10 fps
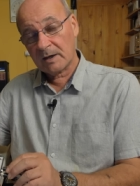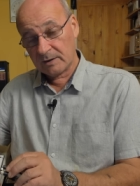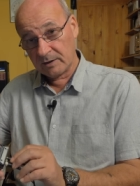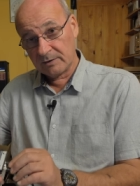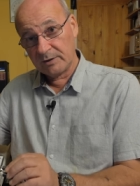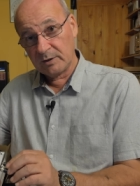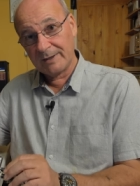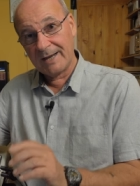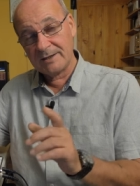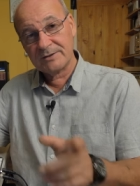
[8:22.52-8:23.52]
uh, the
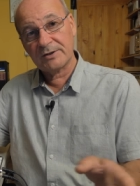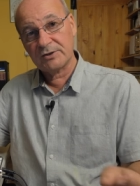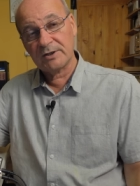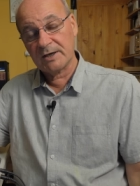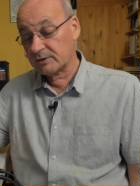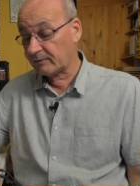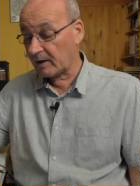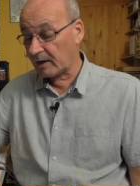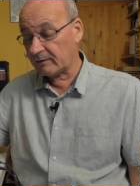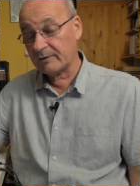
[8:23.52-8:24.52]
unit into the
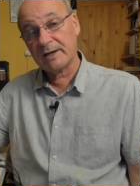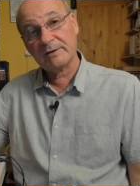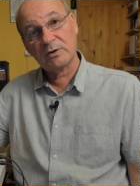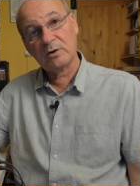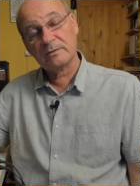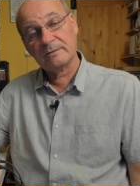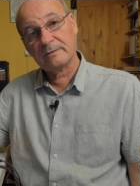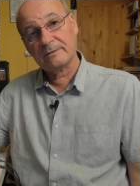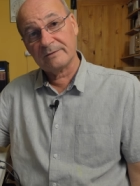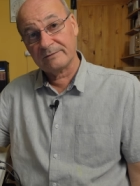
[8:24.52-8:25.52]
GH5 and then I've got
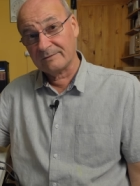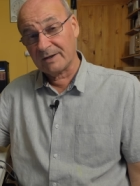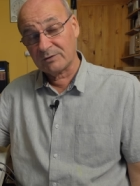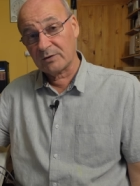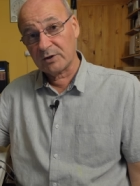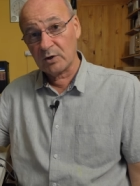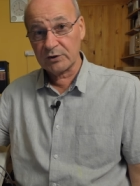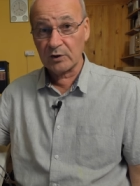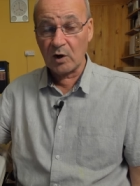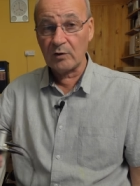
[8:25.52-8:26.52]
I've got the
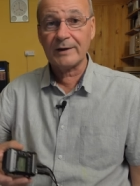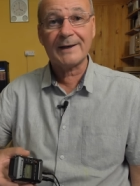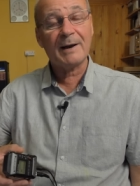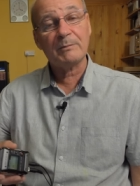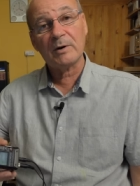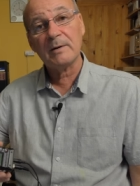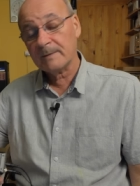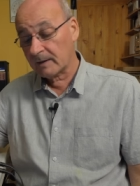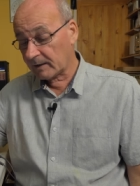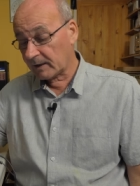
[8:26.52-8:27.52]
audio on the camera
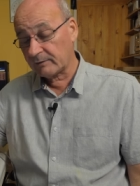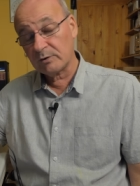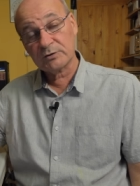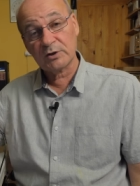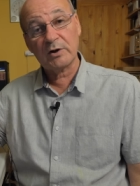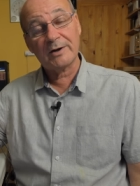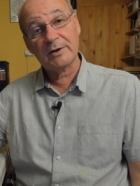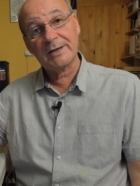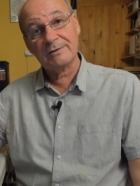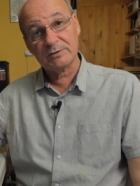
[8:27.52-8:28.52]
and I've also got it
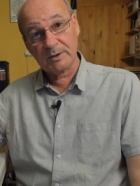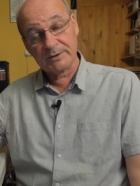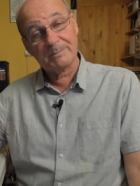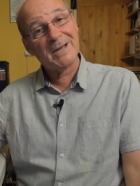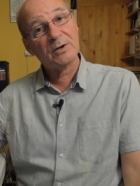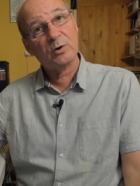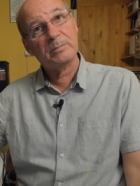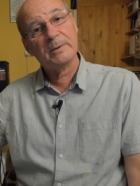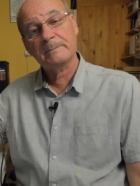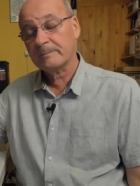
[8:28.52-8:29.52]
on here as well as a
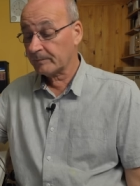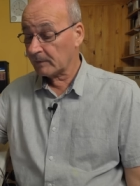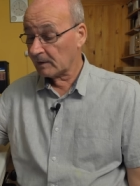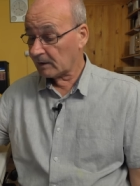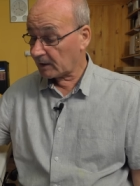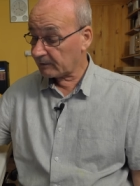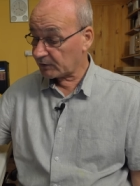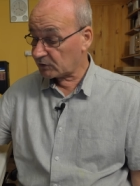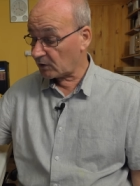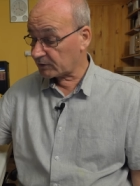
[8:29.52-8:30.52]
backup and you've
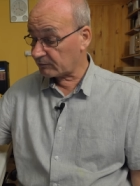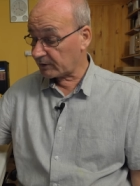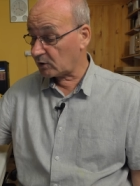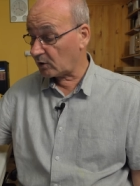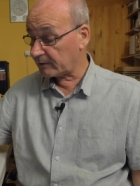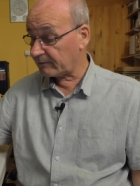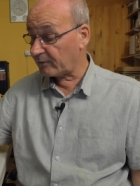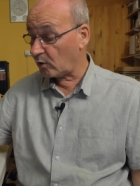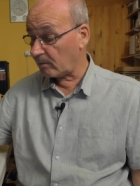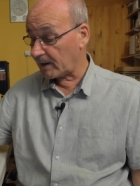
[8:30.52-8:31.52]
a choice of recording
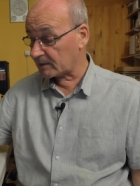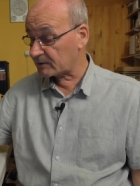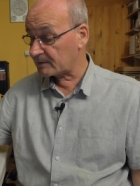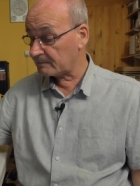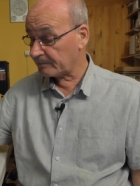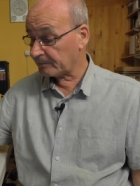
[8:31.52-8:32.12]
formats